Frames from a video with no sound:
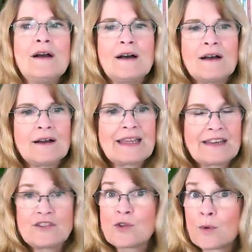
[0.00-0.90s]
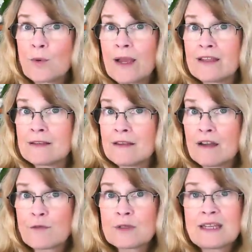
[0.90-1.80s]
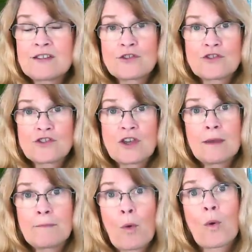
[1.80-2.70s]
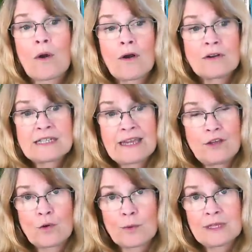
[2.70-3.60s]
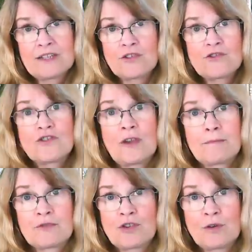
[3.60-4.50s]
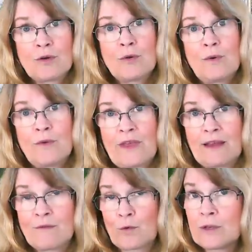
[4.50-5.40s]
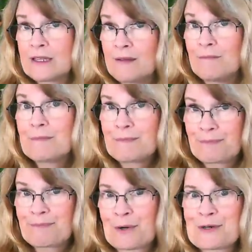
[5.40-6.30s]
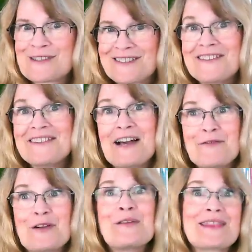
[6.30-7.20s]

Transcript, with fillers: uh, get into a love relationship or take your relationship to that really personal level,